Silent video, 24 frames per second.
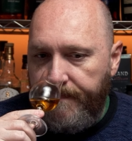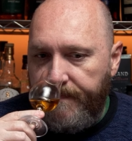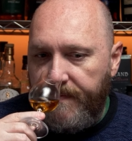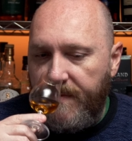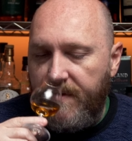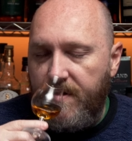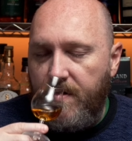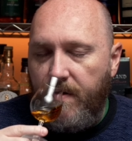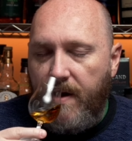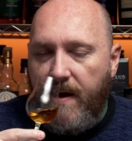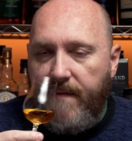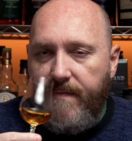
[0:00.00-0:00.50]

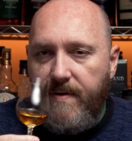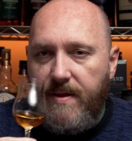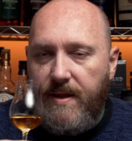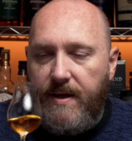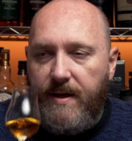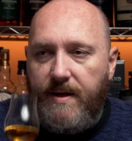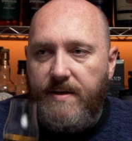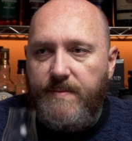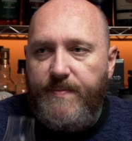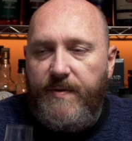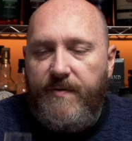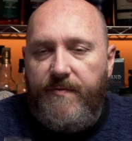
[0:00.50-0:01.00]
So everything
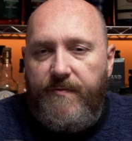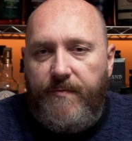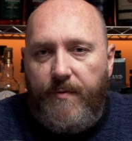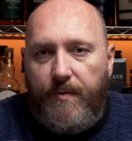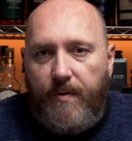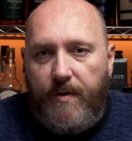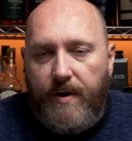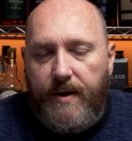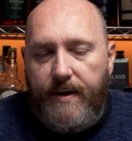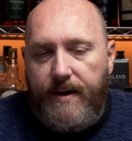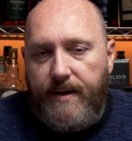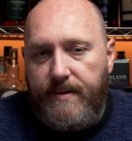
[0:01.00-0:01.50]
as
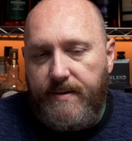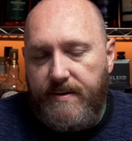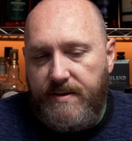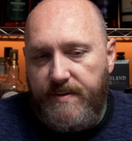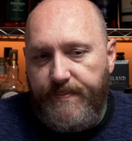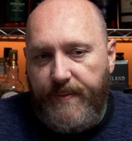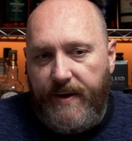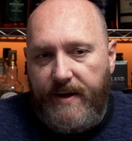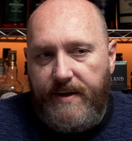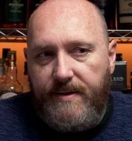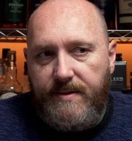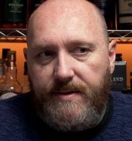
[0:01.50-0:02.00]
before. I get the
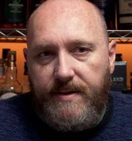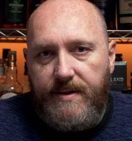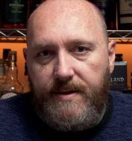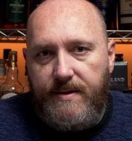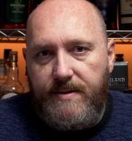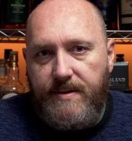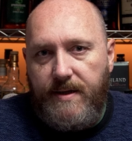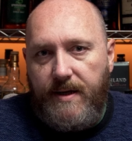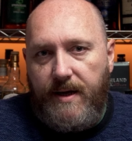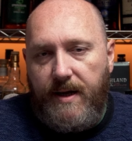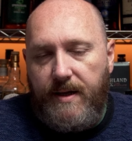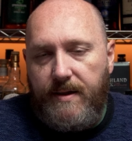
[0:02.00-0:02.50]

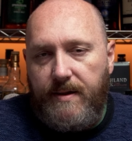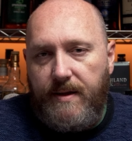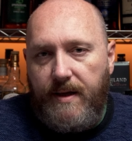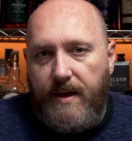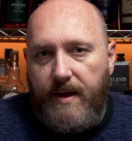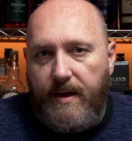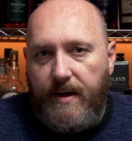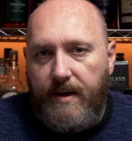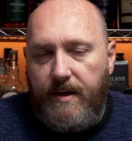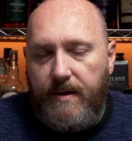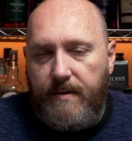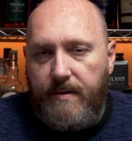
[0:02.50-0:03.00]
spices. I get
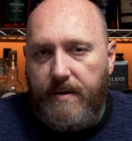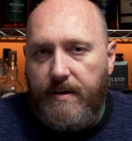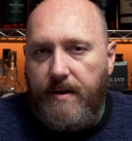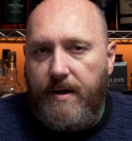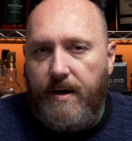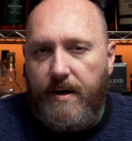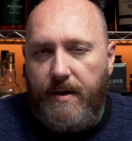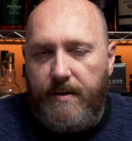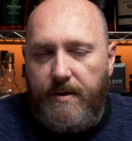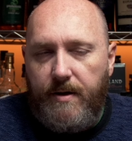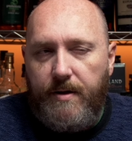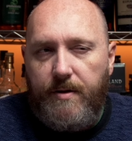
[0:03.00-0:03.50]
the
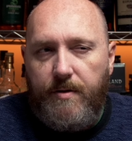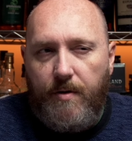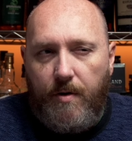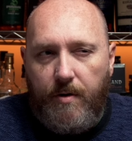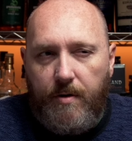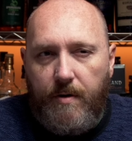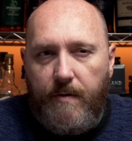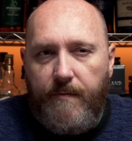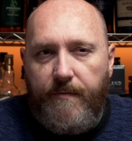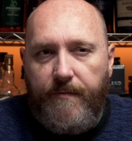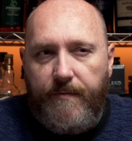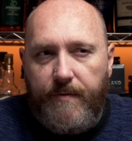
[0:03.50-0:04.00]
kind of the
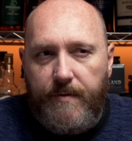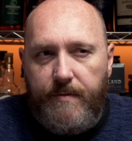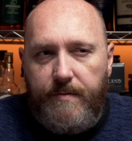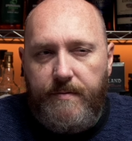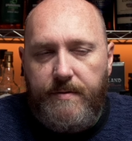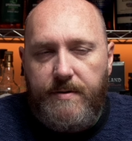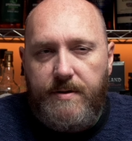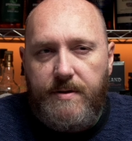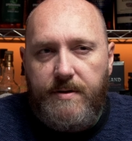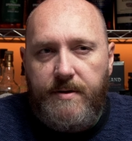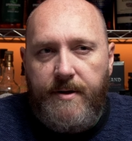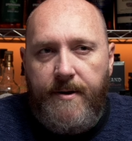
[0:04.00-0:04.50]
darker
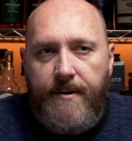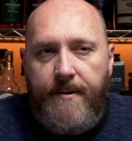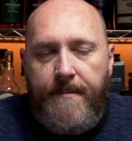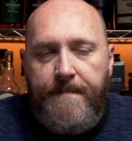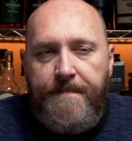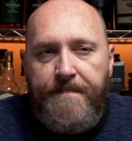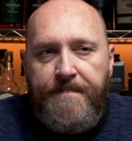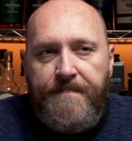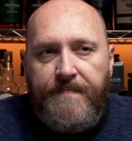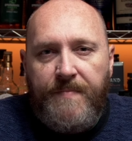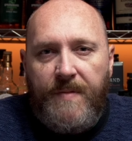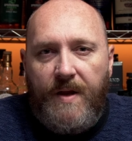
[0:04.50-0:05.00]
fruits,
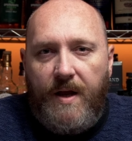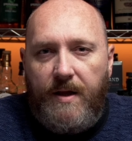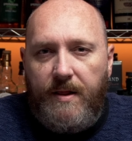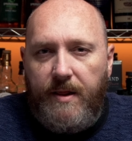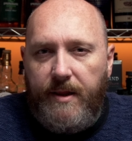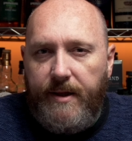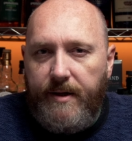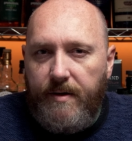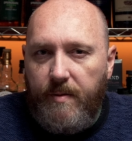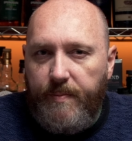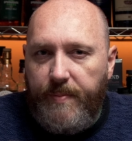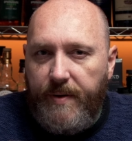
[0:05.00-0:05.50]
a
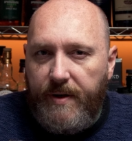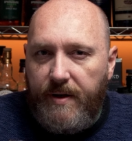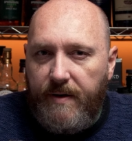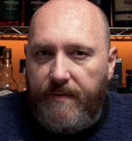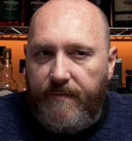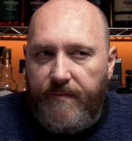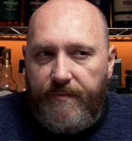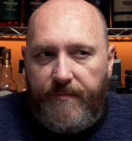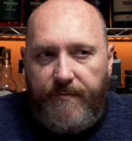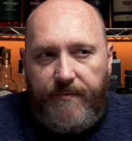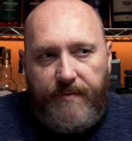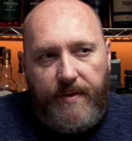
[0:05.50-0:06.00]
little bit
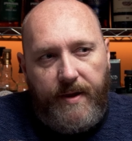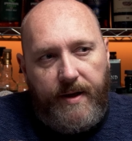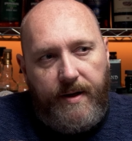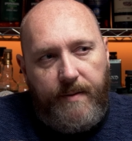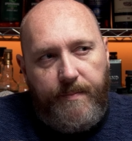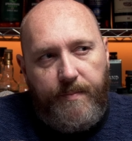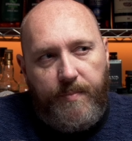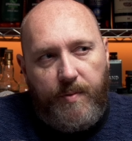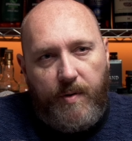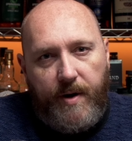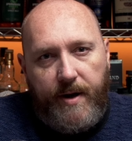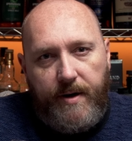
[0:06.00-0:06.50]
of
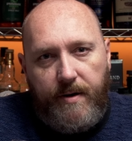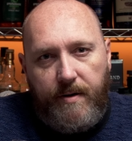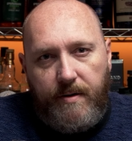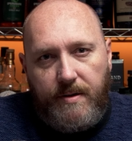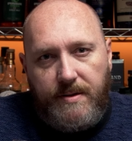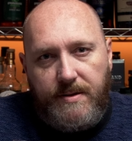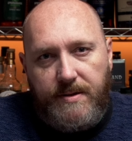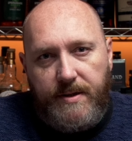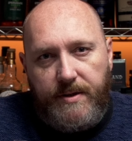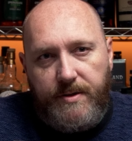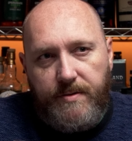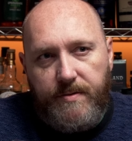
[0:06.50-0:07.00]
like brighter
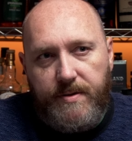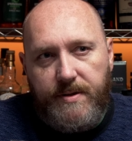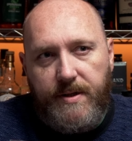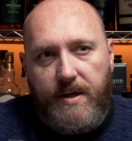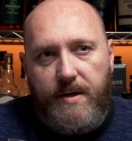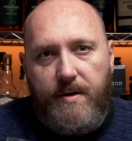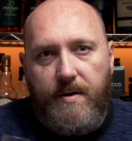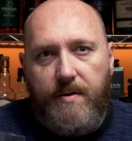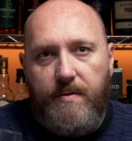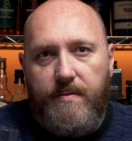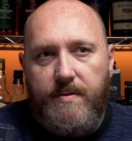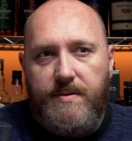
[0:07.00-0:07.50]
citrusy
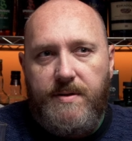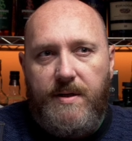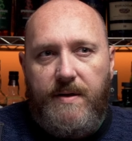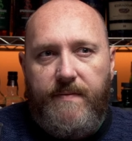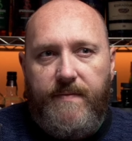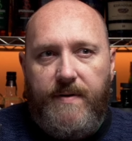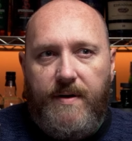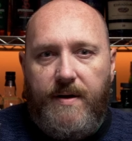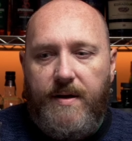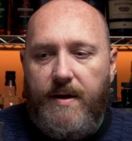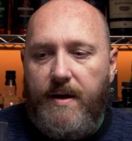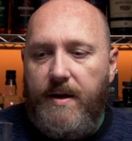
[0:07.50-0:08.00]
notes,
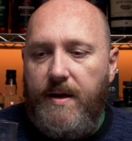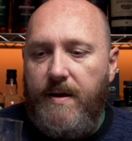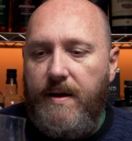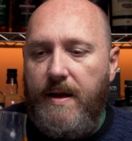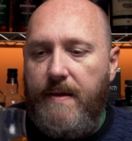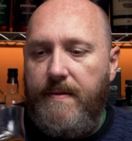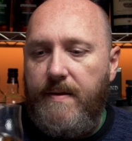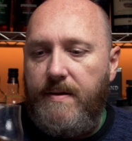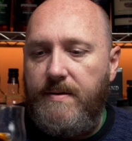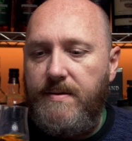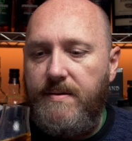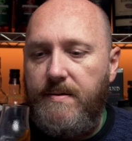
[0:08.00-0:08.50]
even kind of,
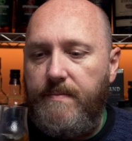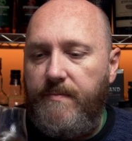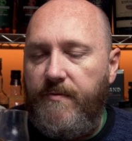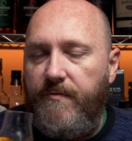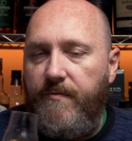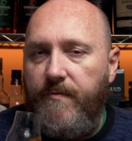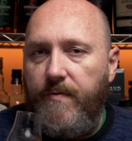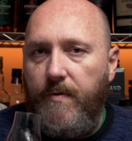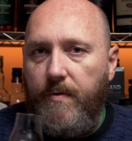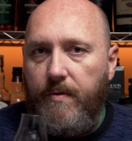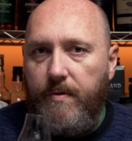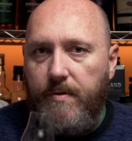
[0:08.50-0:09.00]
and then some
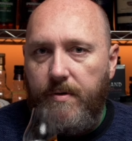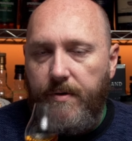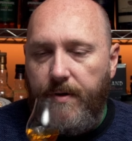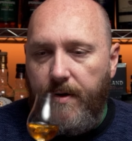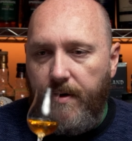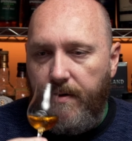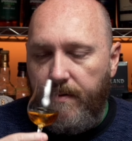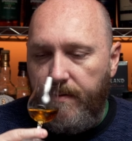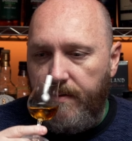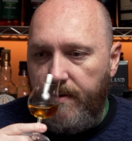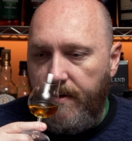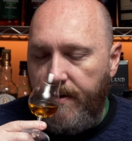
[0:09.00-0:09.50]
floral
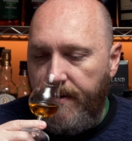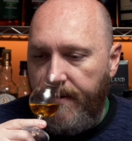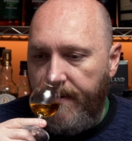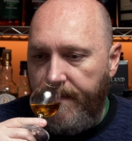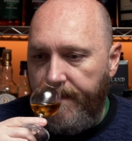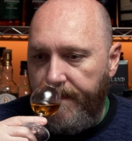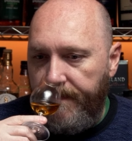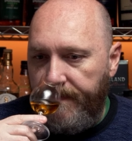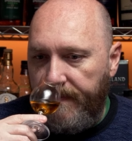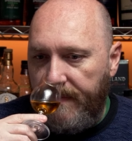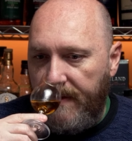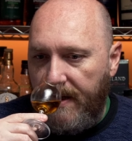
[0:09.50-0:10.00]
note.
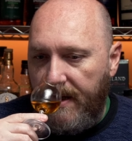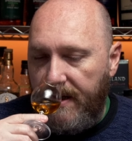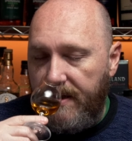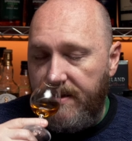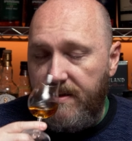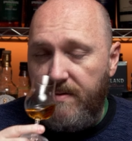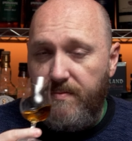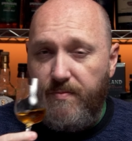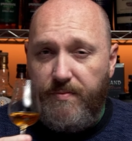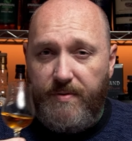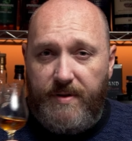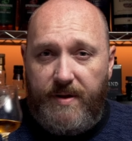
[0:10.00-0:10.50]
This
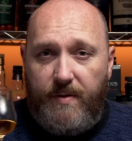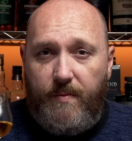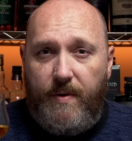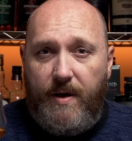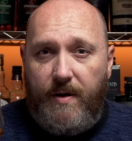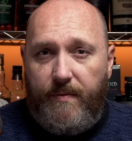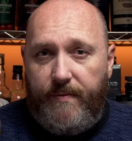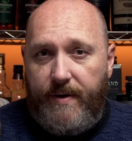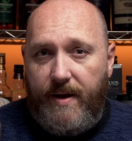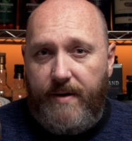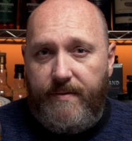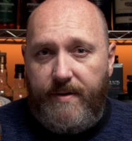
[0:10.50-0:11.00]
is really
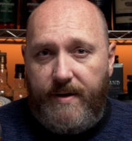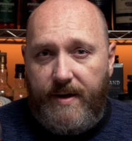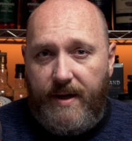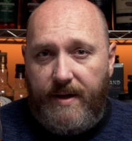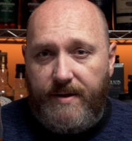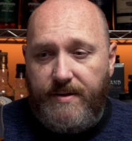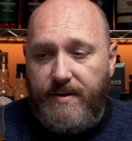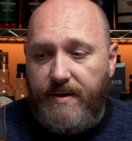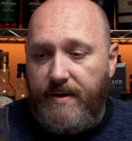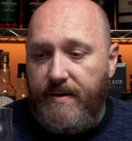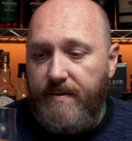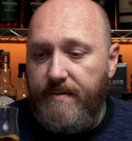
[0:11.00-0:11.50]
well rounded,
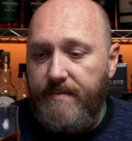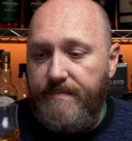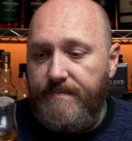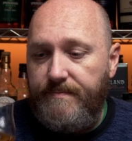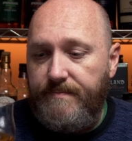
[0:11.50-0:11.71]
actually.